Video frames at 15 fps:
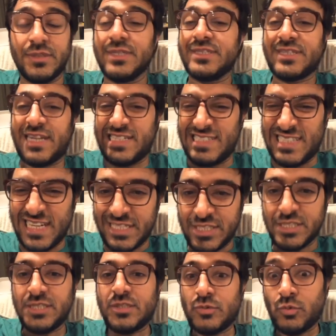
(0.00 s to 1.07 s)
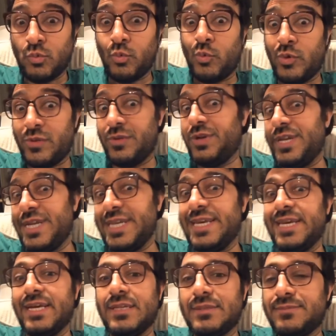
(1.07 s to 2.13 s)
transactions with
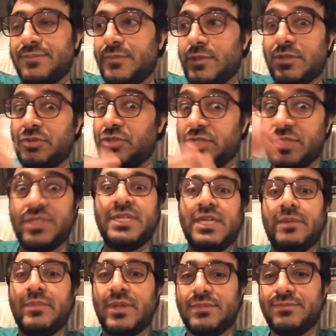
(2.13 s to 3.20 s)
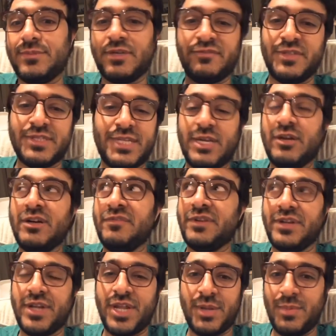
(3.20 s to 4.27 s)
DDL, not just DML. Obviously, every
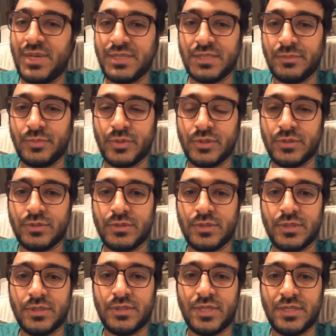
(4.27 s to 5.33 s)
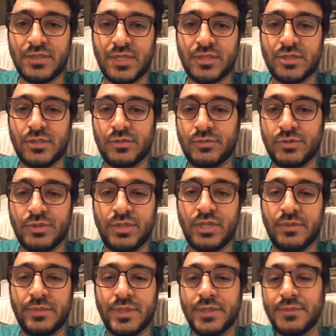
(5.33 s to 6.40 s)
database supports uh, transactions with
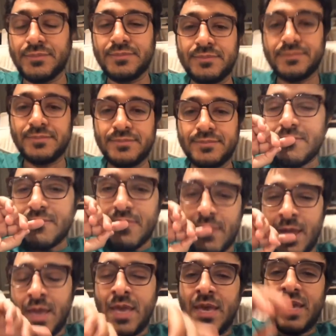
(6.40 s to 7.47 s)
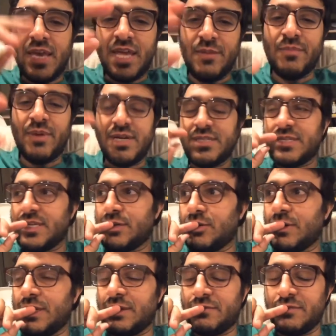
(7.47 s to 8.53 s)
DML. In
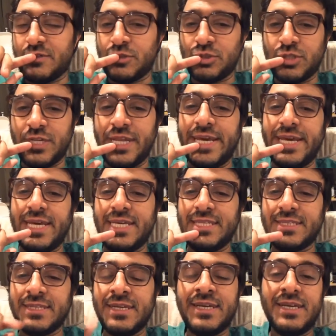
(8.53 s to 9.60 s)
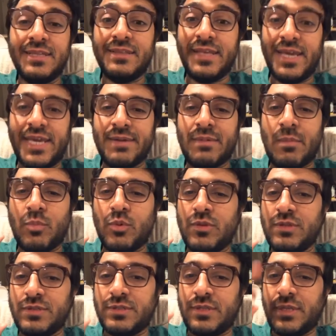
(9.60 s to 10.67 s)
MySQL version 8, they came up with
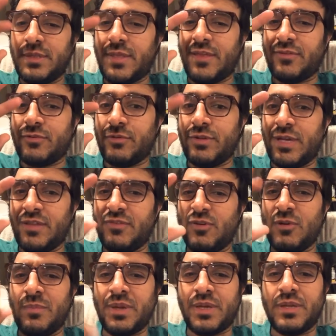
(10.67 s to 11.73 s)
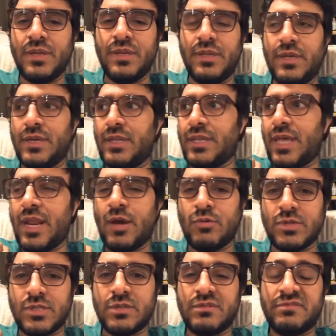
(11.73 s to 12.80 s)
this thing that's called atomic DDL, and I
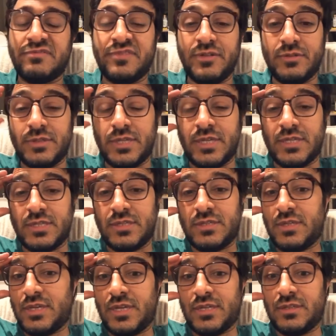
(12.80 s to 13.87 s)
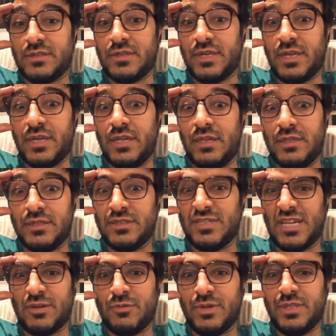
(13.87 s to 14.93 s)
was confused as as hell. I was
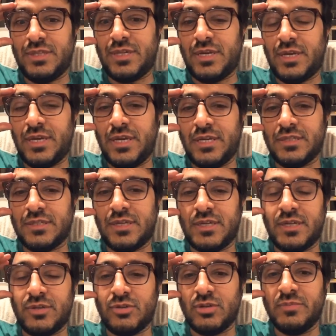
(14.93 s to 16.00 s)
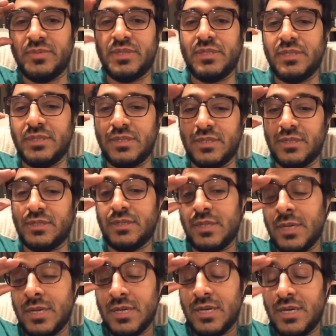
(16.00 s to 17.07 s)
like, "What the heck is an atomic DDL?"
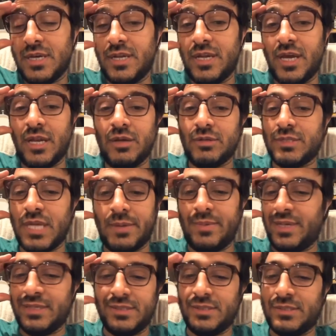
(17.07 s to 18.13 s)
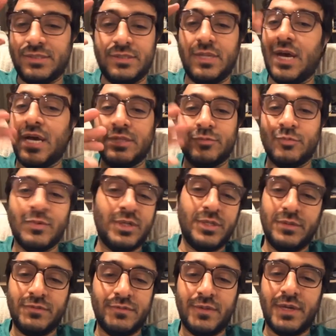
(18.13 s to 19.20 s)
And I looked up, and it's not what
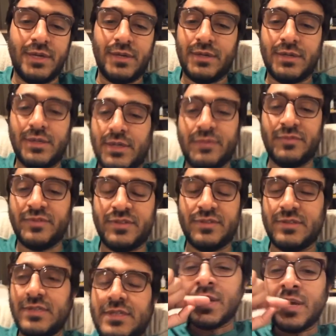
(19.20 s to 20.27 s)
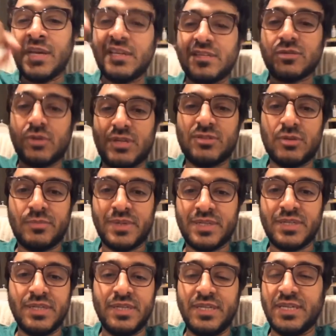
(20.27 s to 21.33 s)
you think, obviously. So atomic
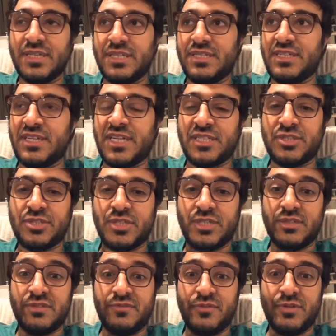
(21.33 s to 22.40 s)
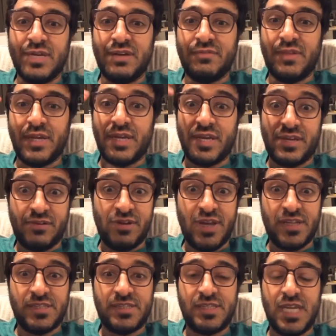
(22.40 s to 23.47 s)
DDL, in a nutshell, if you have like a create
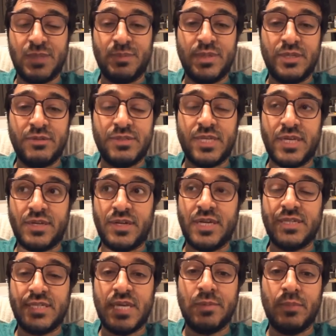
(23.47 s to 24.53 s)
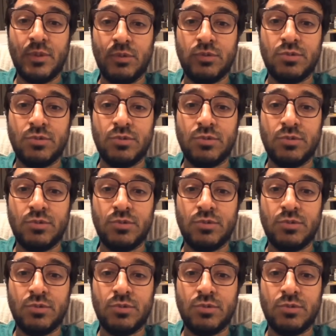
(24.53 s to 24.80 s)
statement and you say create table